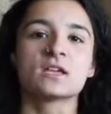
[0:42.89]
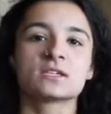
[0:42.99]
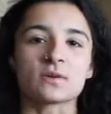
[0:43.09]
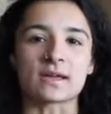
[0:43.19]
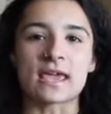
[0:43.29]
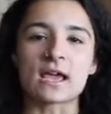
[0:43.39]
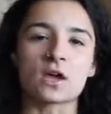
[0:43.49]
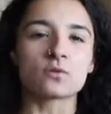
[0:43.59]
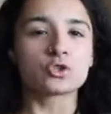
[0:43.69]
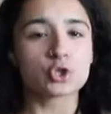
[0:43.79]
so I can't
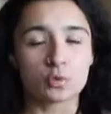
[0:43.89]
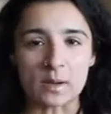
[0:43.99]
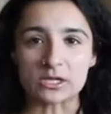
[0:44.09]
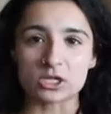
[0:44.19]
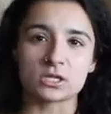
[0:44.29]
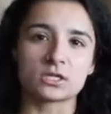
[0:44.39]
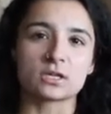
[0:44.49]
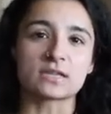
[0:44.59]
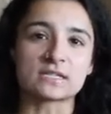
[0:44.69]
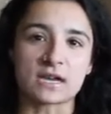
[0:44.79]
go too much
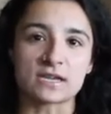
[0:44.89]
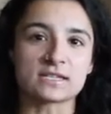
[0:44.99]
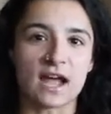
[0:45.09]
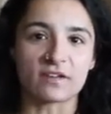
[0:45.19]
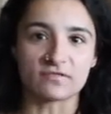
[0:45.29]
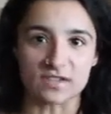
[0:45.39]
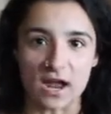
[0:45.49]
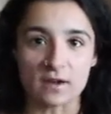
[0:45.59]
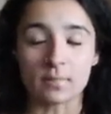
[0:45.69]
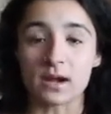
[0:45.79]
into the studies I've done,